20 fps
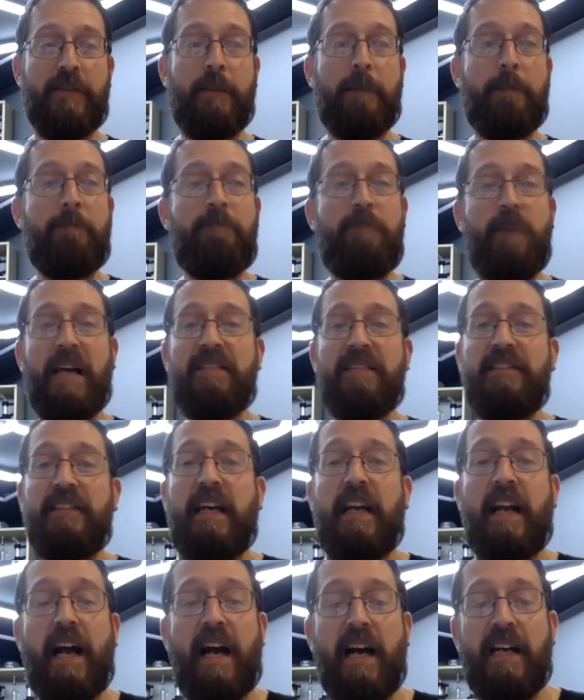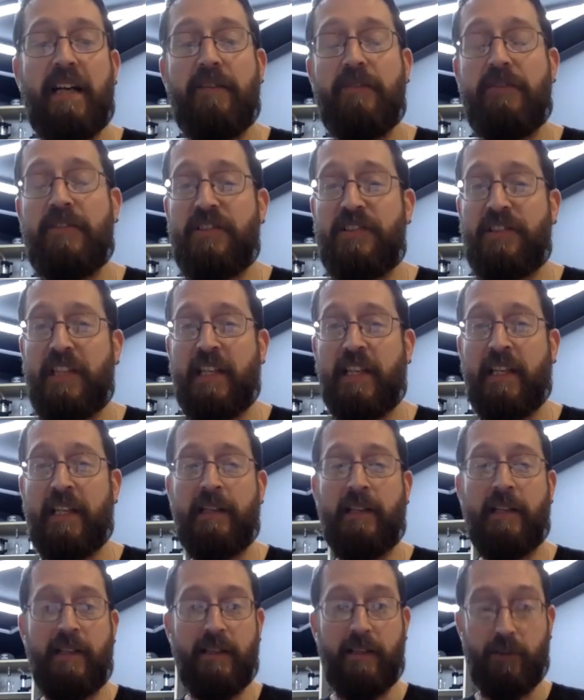The best that I have
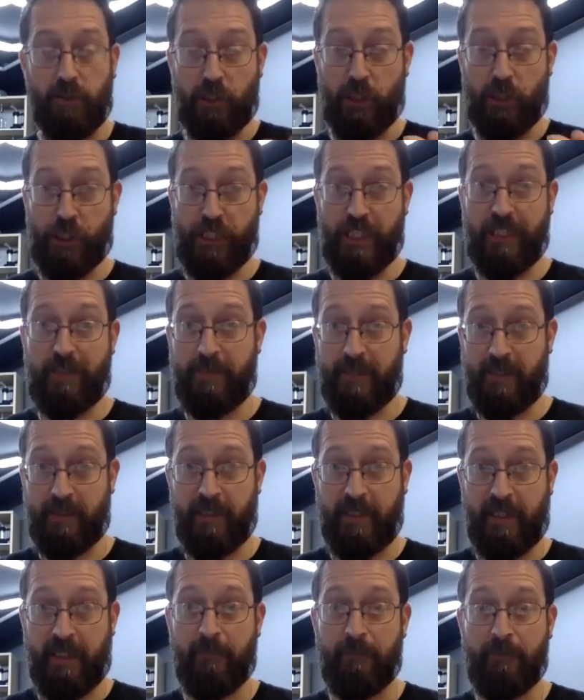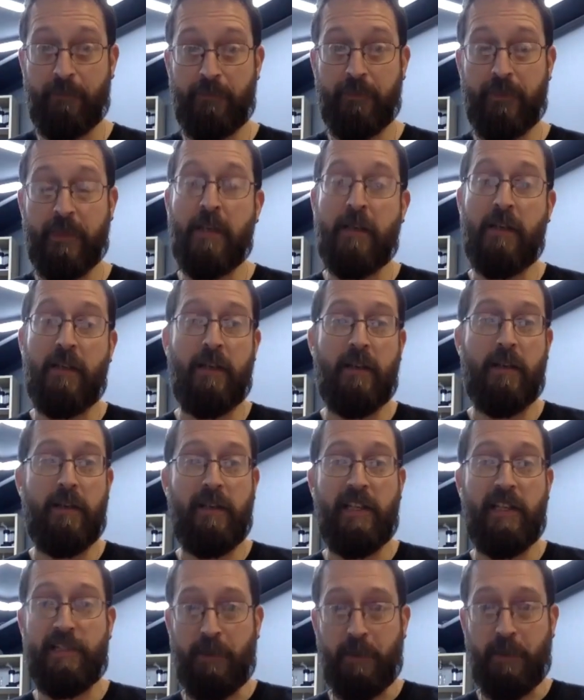seen legitimately
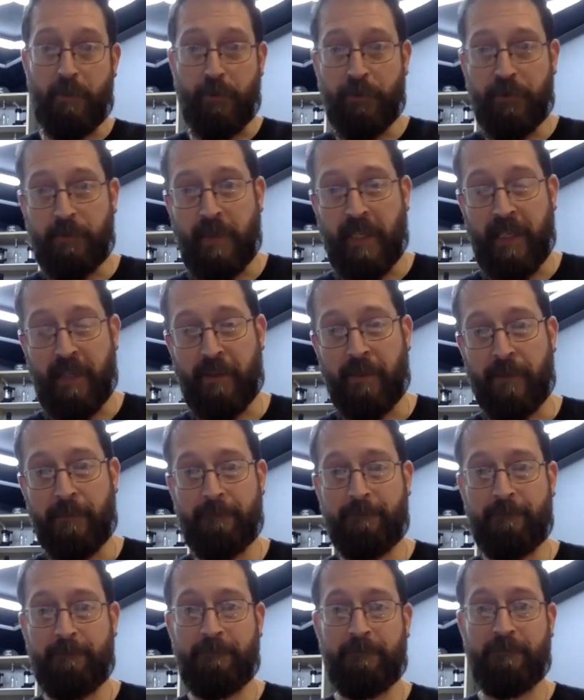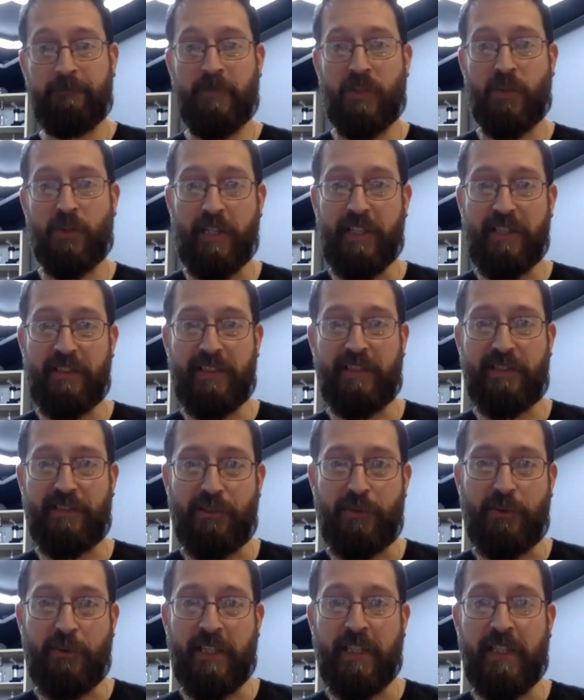has been Bruce Banner, 26 to
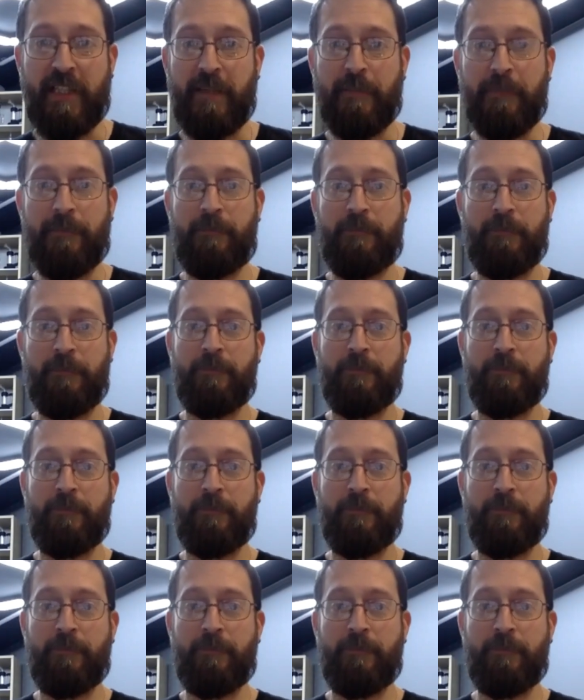28.